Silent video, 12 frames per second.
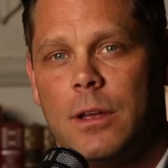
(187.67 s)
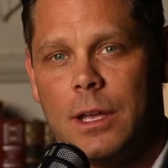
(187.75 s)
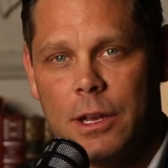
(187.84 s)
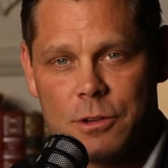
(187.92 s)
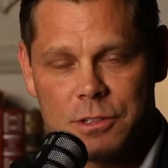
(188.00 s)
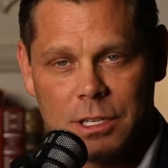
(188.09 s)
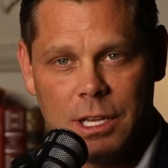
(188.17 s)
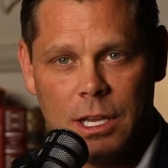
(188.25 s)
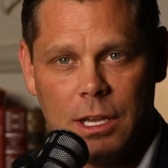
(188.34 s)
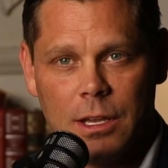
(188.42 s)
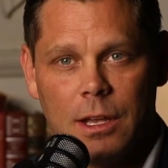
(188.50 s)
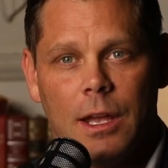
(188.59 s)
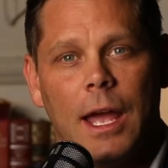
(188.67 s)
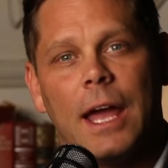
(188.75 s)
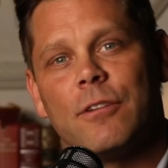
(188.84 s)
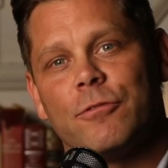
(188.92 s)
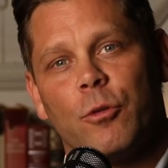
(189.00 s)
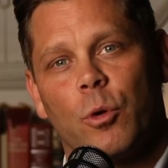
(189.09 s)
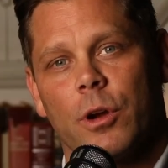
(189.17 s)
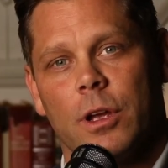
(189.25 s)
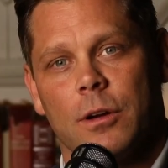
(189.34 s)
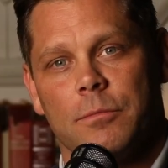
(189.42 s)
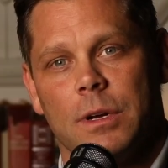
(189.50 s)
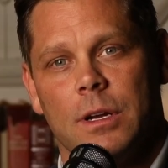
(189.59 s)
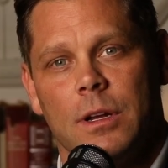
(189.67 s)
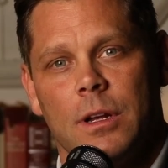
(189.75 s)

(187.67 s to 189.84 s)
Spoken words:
Here's the key, and for him.